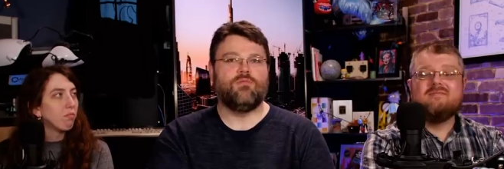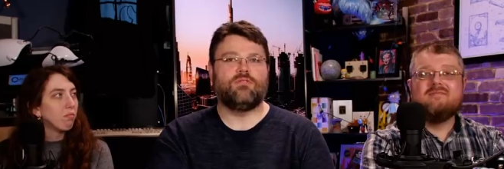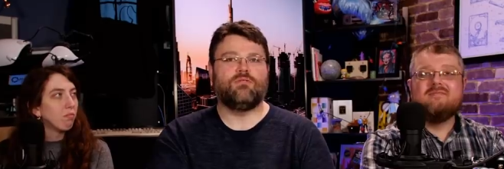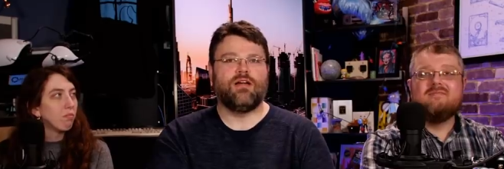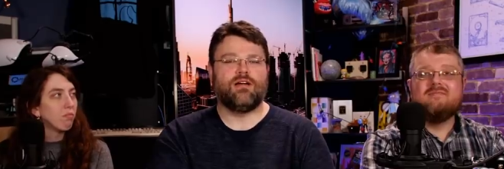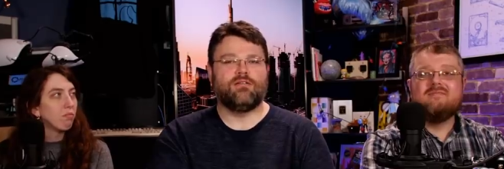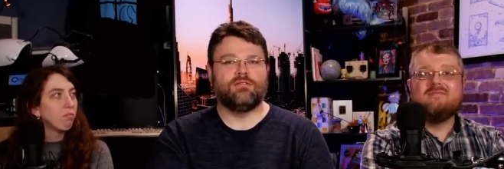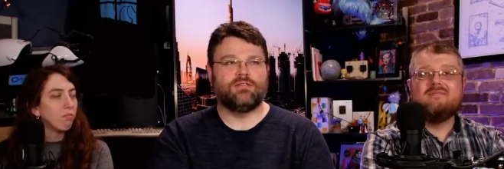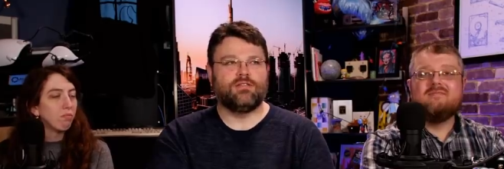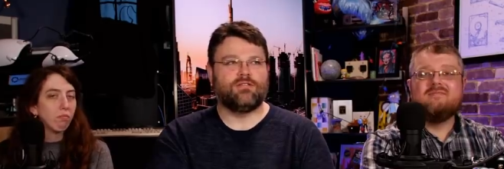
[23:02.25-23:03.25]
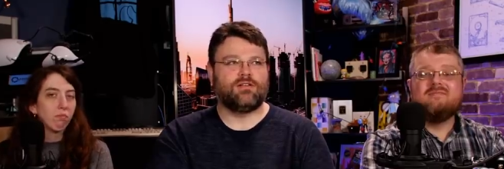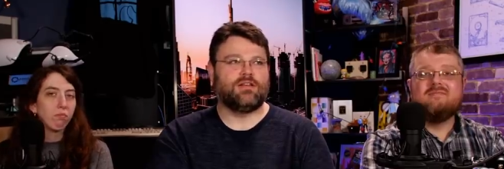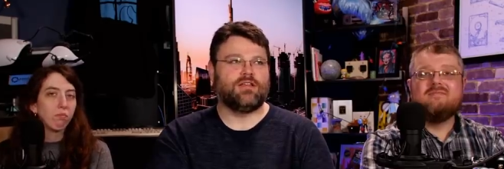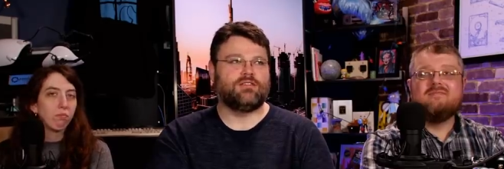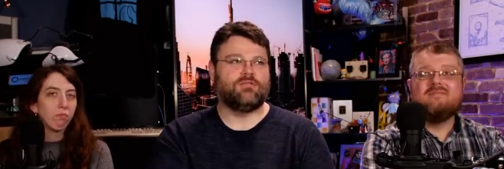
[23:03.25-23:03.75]
Speaker 1: more records that they're
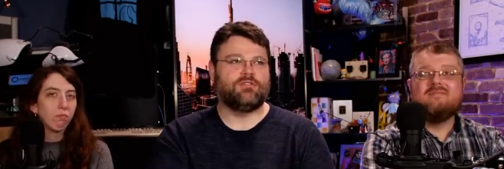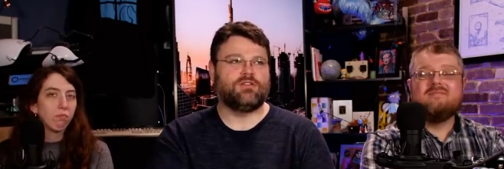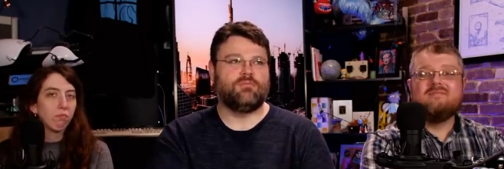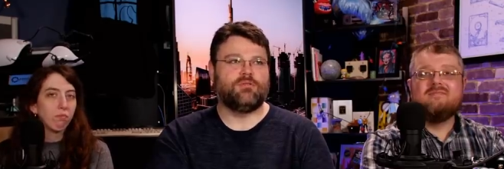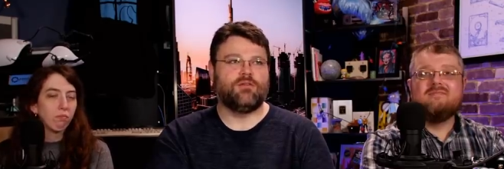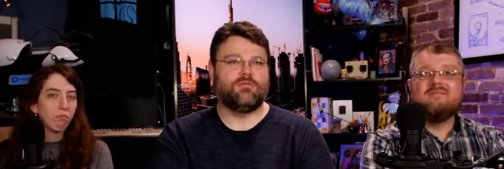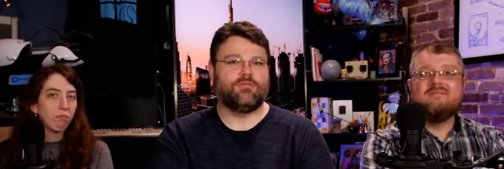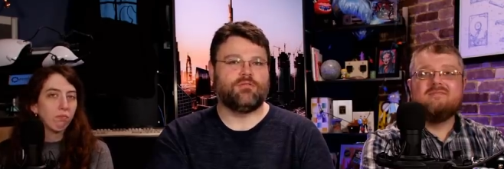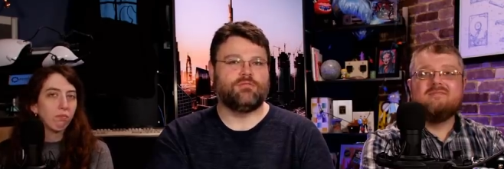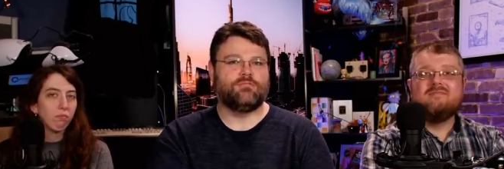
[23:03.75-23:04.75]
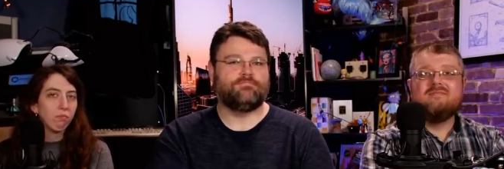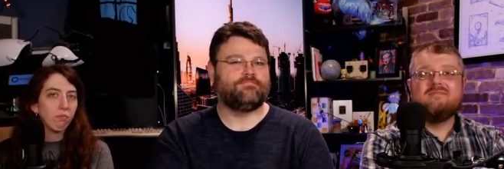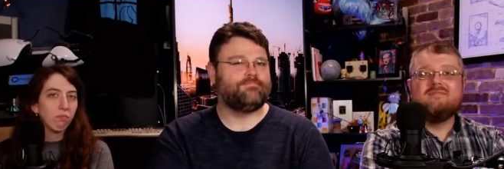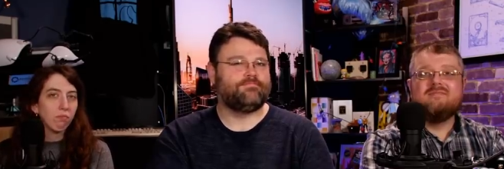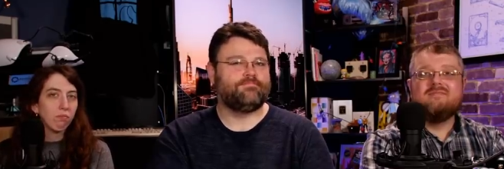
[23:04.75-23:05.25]
going to take so much time to go through.
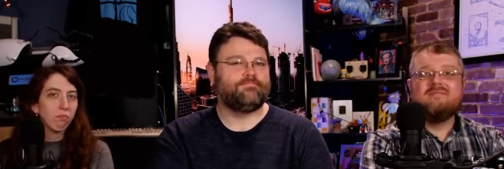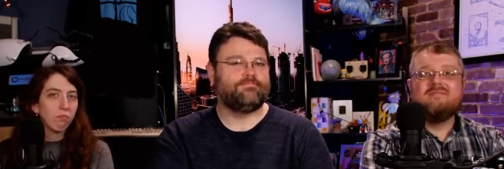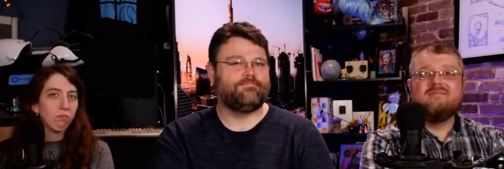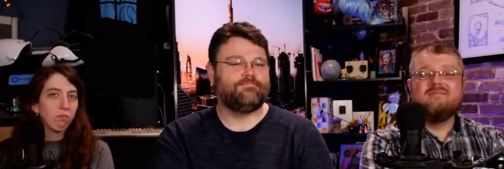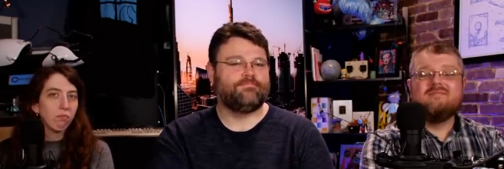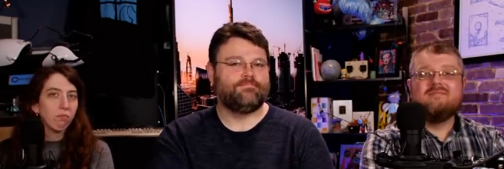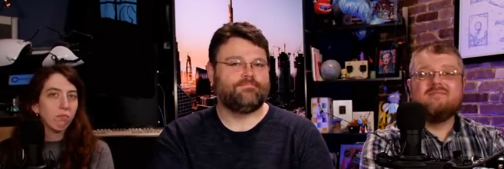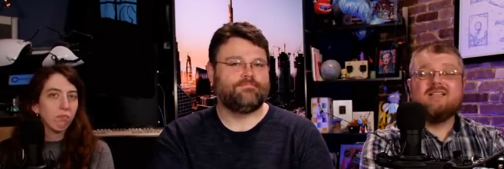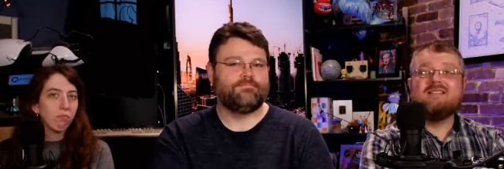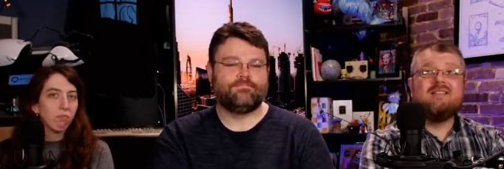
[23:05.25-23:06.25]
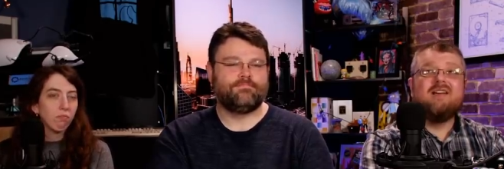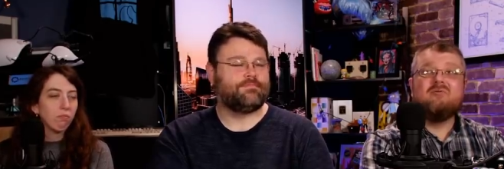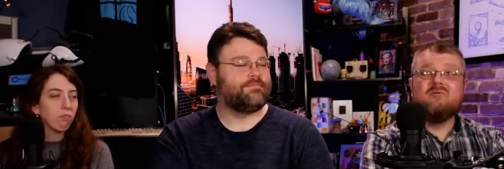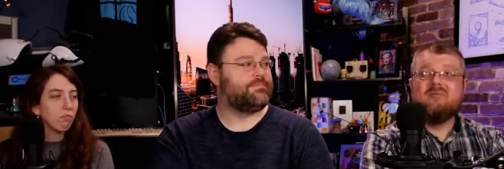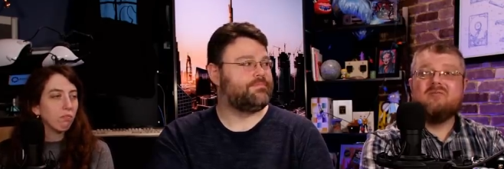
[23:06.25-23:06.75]
Speaker 2: Has a
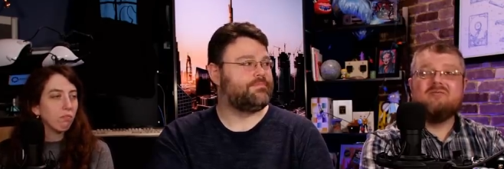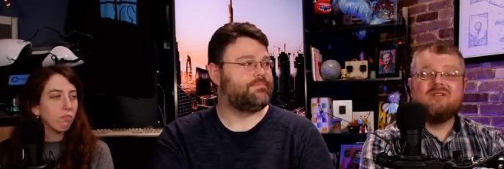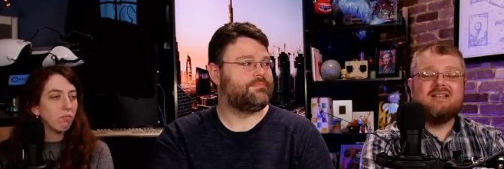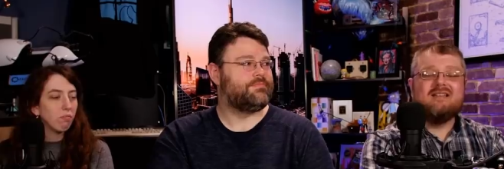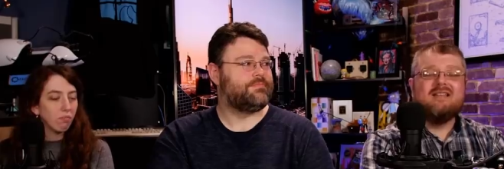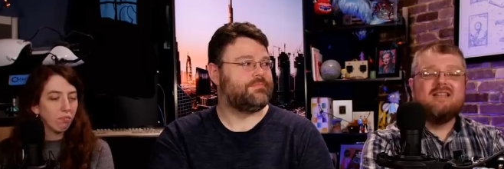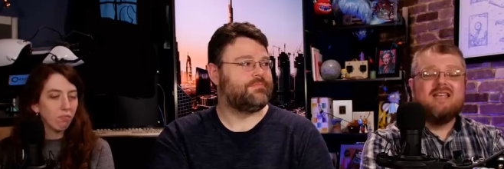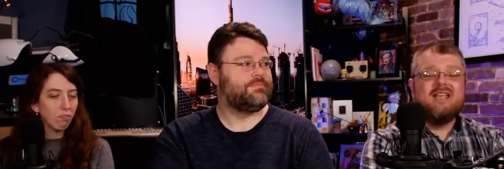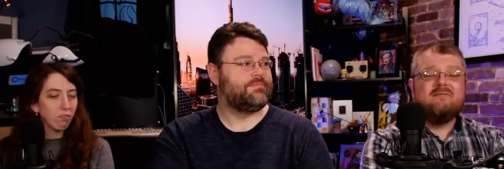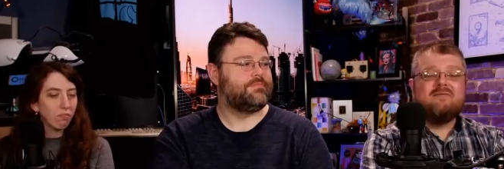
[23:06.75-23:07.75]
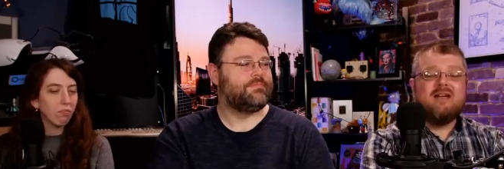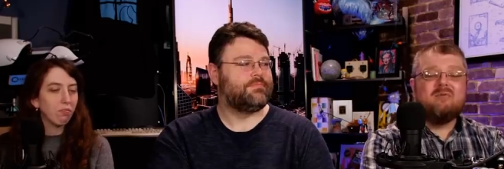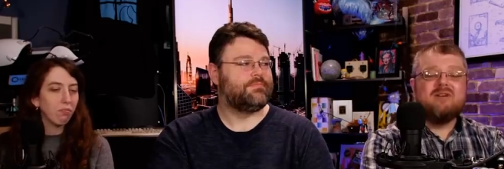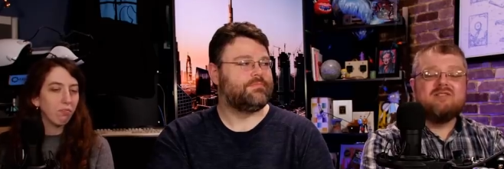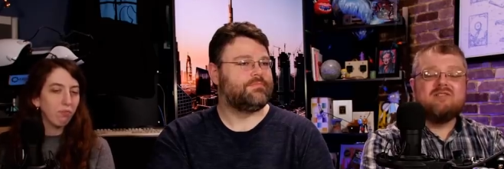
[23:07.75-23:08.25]
lot of records, Like, if
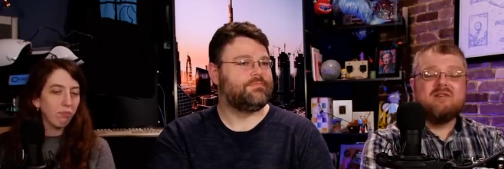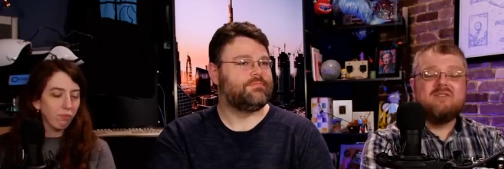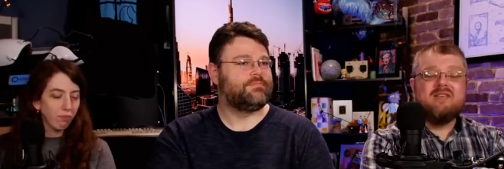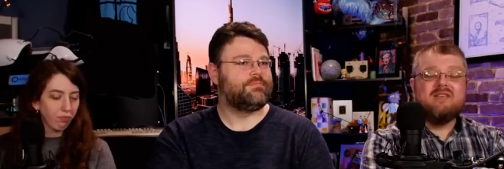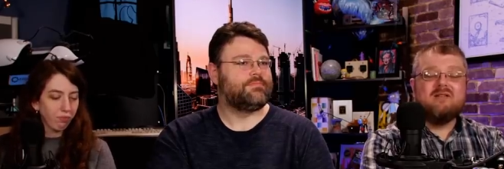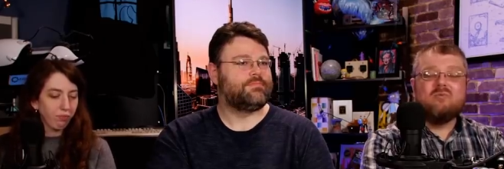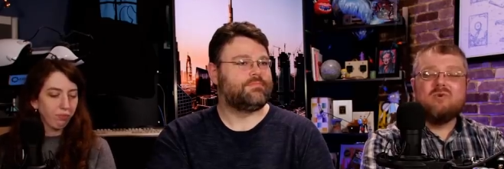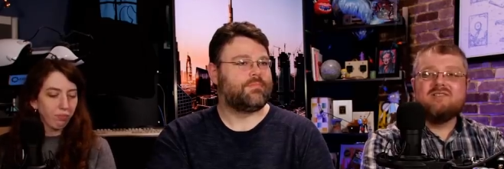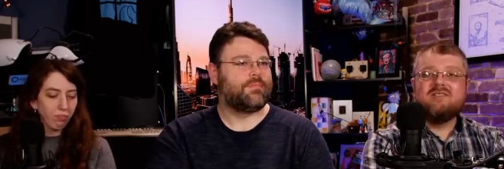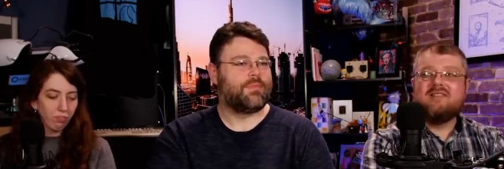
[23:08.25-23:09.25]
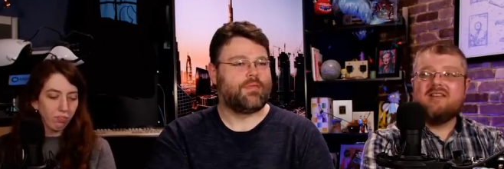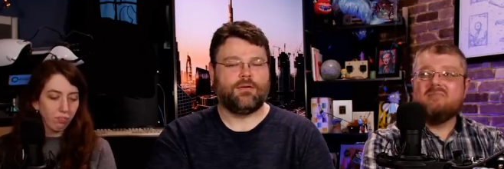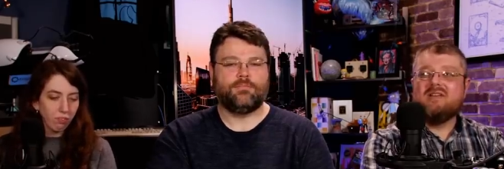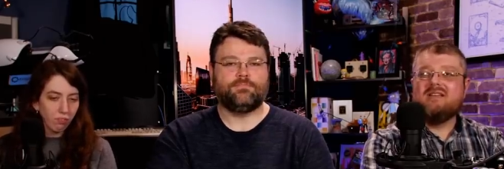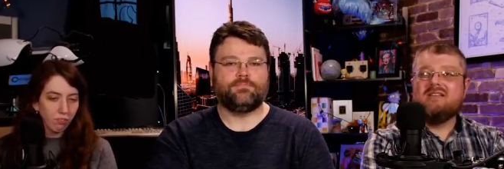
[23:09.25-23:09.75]
that was something that wasn't
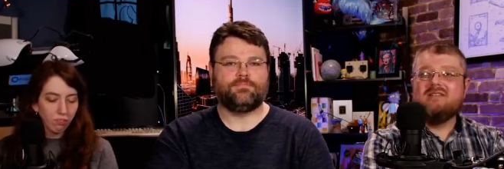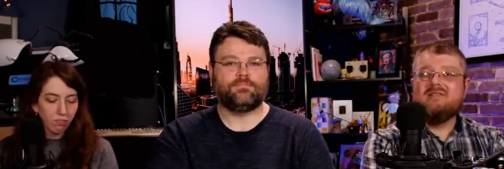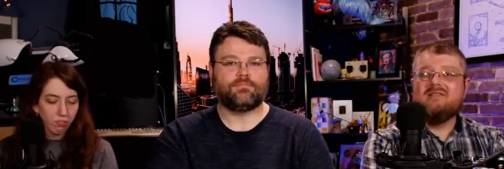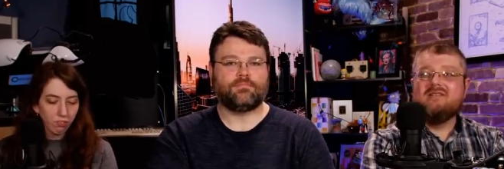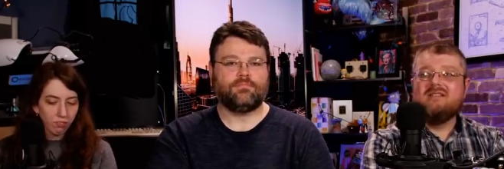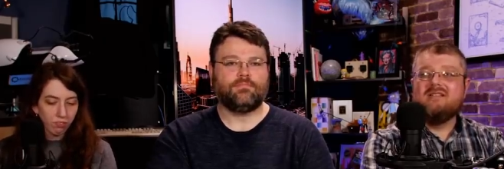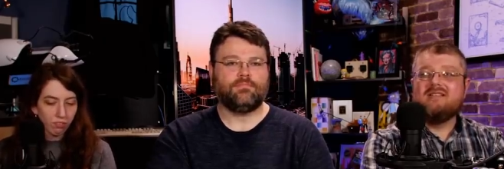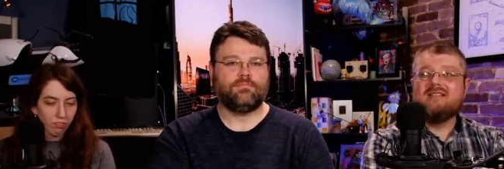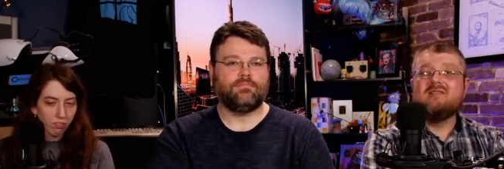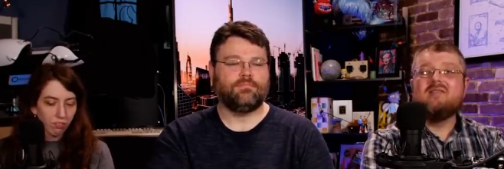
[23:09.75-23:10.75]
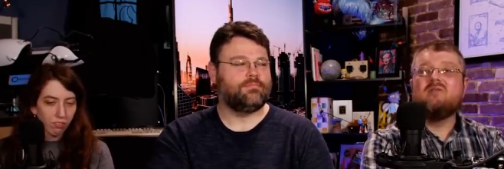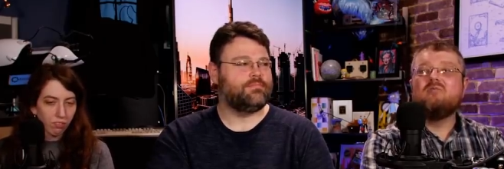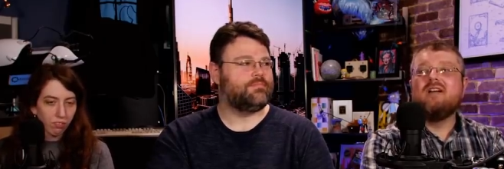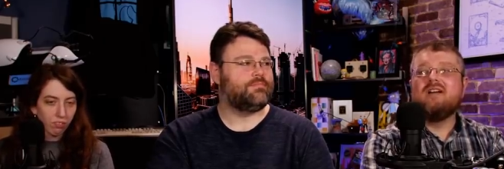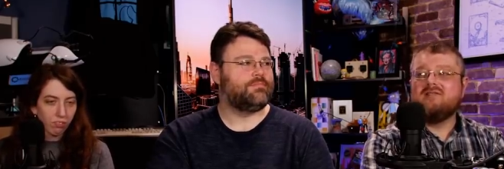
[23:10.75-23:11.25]
that big a deal, that's a lot
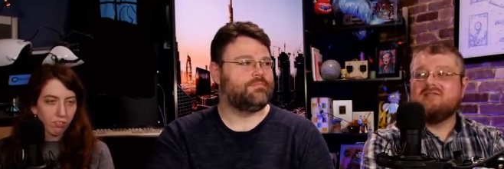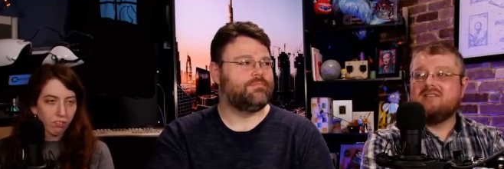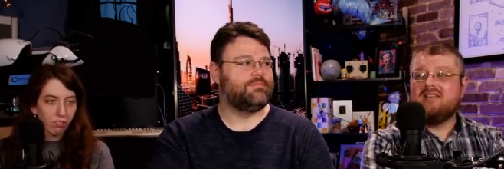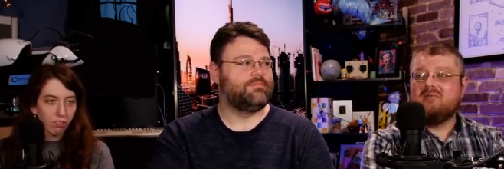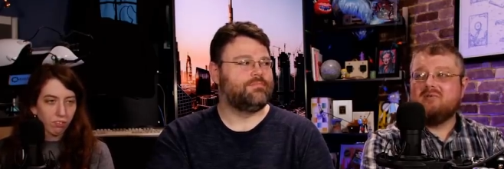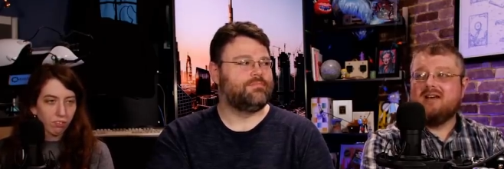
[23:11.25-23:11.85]
of records to keep